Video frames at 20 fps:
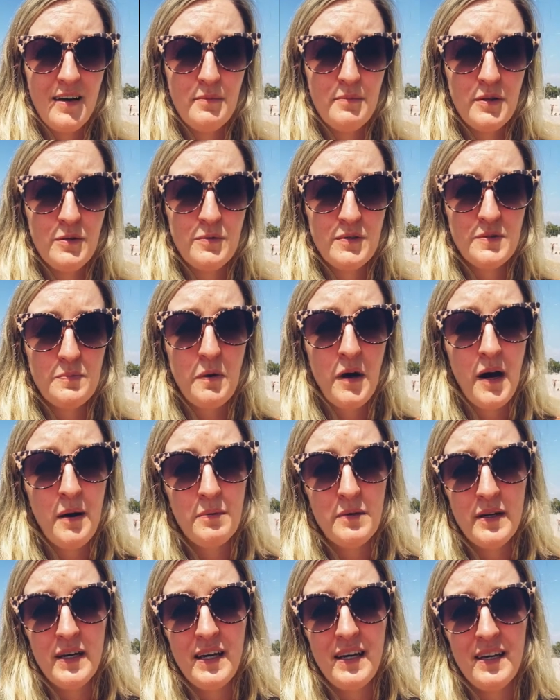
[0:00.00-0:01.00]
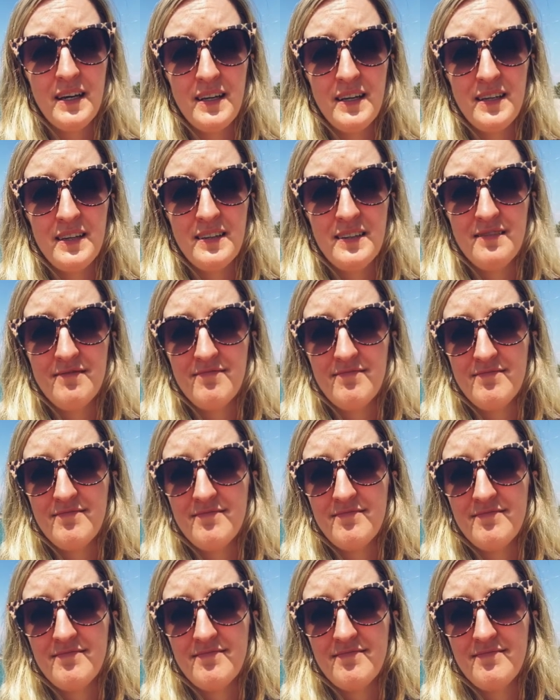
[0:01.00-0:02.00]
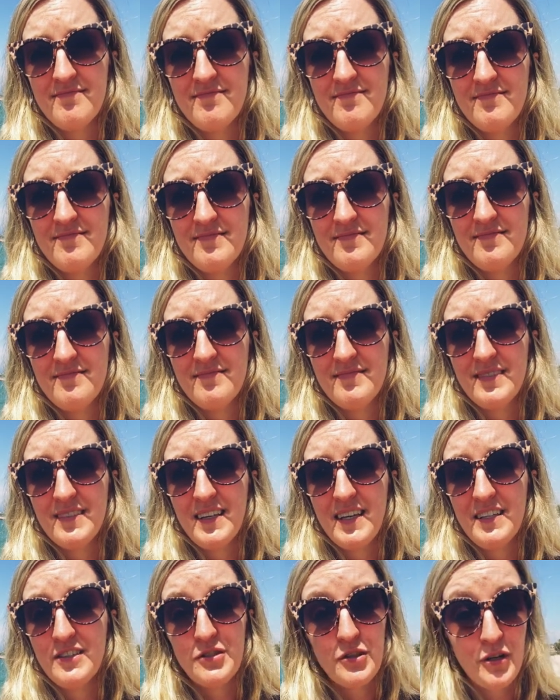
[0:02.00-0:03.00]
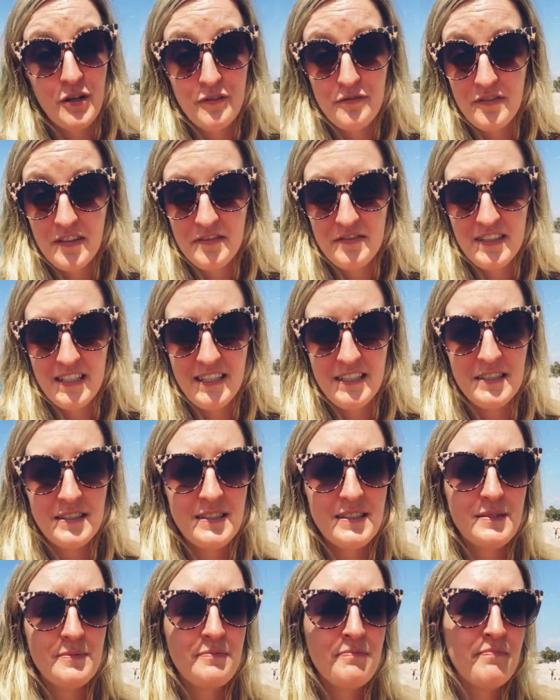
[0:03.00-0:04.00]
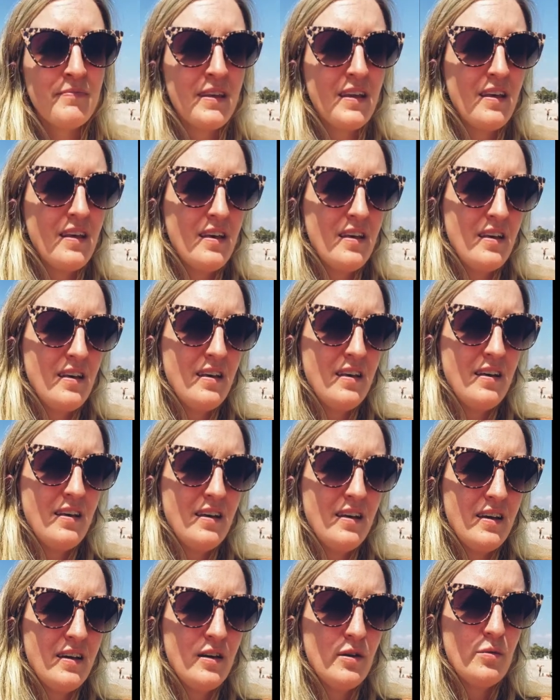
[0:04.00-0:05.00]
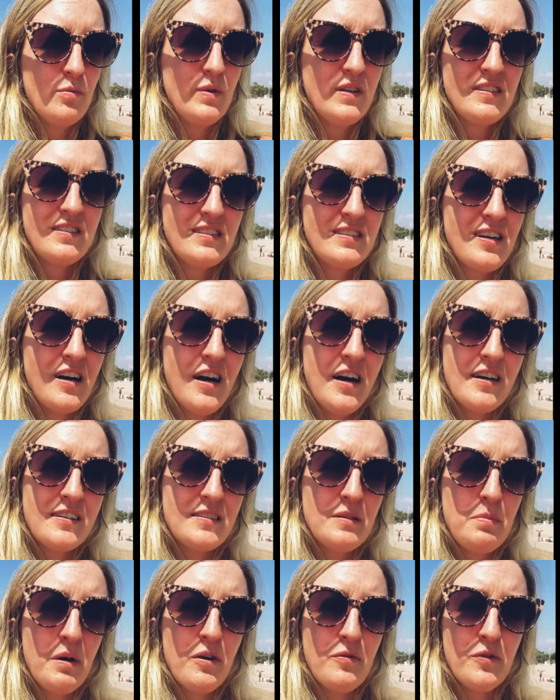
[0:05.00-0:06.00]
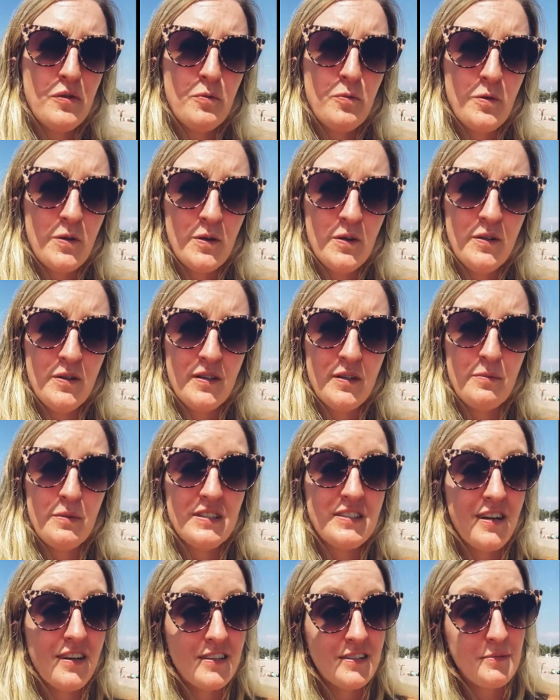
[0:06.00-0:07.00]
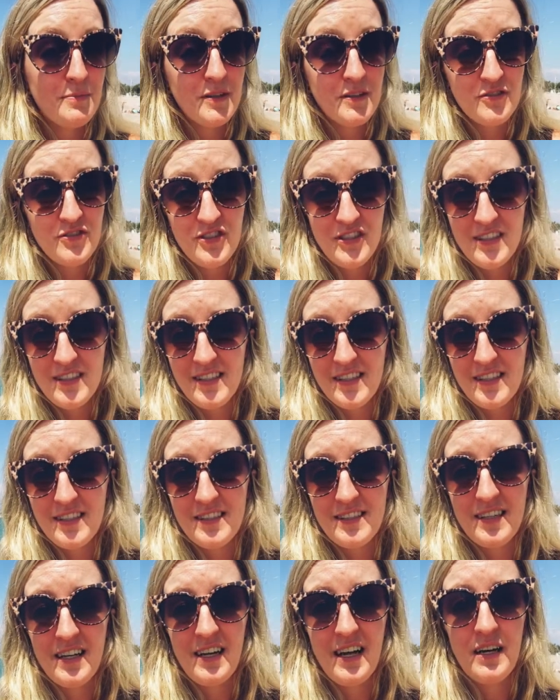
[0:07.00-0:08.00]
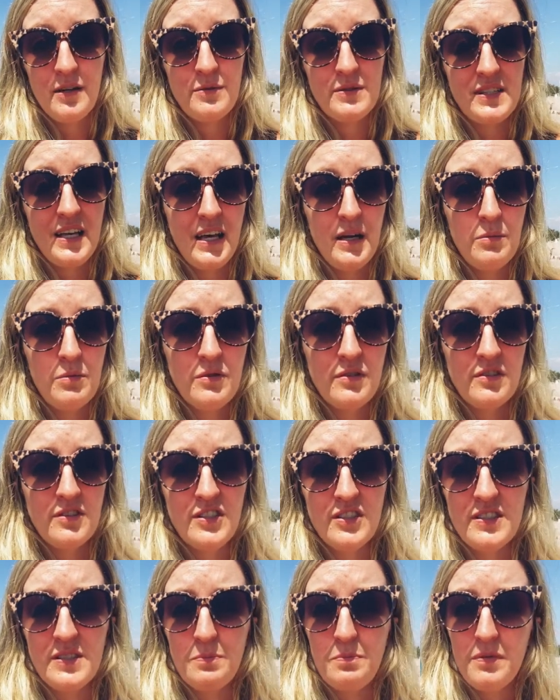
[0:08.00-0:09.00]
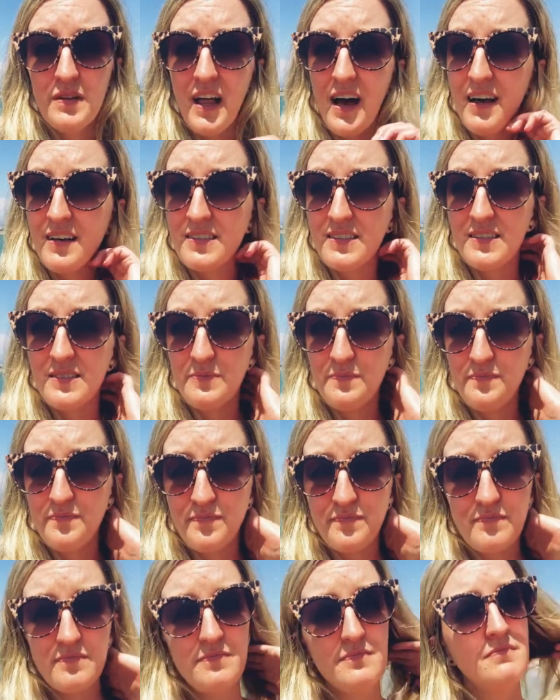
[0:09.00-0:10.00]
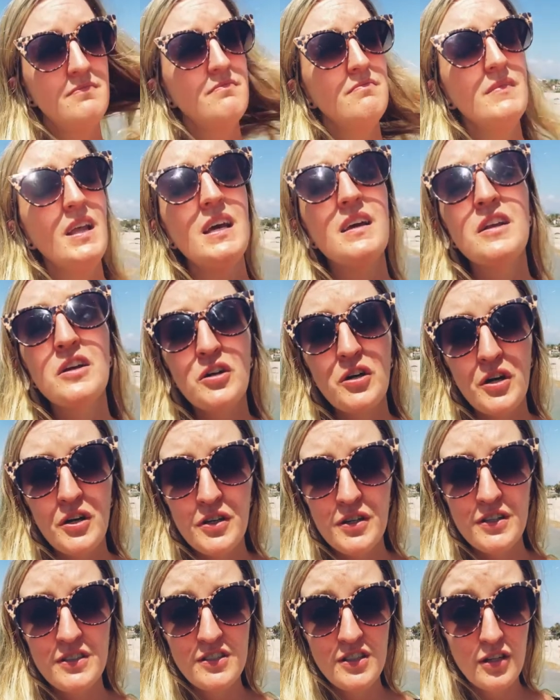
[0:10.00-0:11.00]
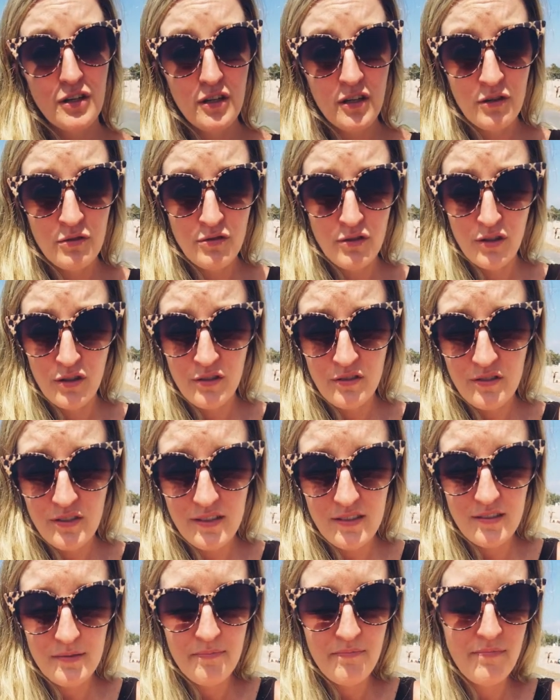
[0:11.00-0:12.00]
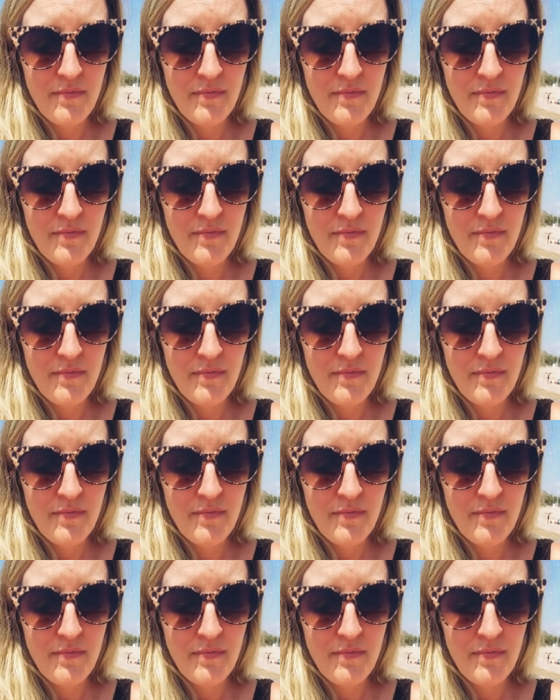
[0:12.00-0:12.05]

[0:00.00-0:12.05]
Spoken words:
who was probably in his or her 50s. We just talked about the world and we talked about Jesus, and I was able to just bless and encourage Laurence